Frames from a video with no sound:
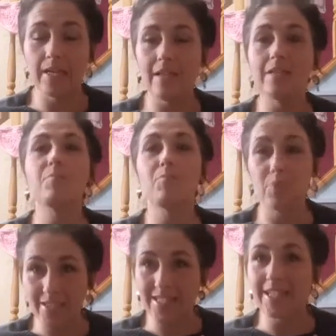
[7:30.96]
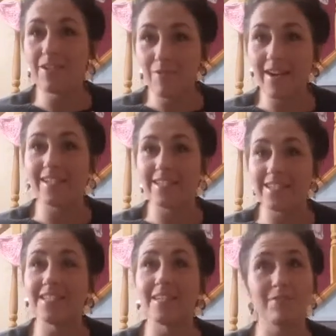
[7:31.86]
It's pretty
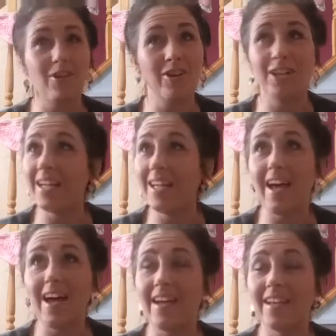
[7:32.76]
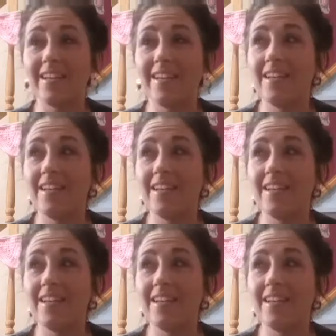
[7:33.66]
horrendous, I'm not gonna lie.